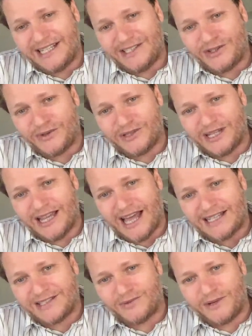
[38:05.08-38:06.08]
until the
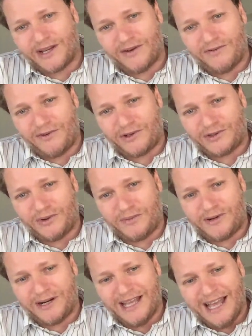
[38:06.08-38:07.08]
last week of
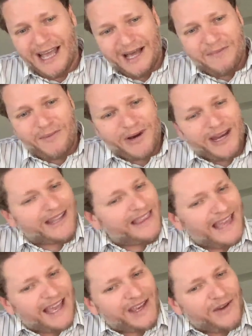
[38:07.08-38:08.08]
October. Monique,
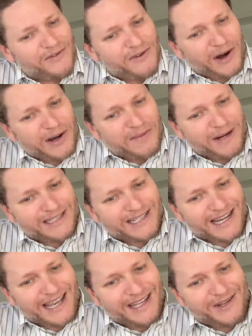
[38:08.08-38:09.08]
thank you very much
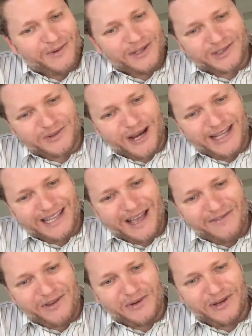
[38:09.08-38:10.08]
again. It was great
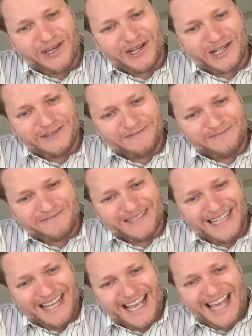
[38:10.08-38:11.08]
having you here.
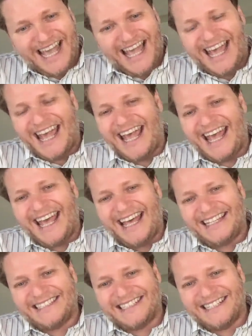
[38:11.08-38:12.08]

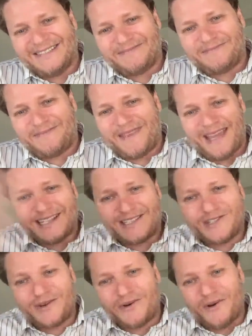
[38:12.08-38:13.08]
And thanks
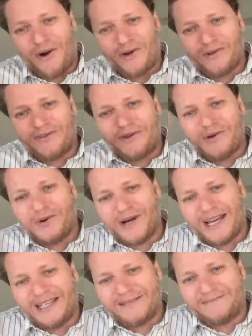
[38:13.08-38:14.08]
to all of you.
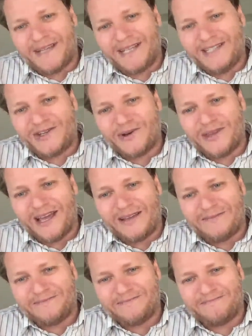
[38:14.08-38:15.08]
And until
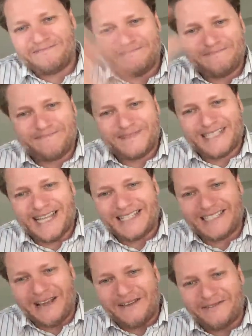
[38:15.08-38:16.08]
then, stay
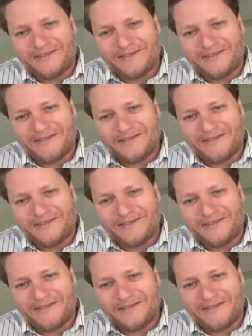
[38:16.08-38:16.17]
safe.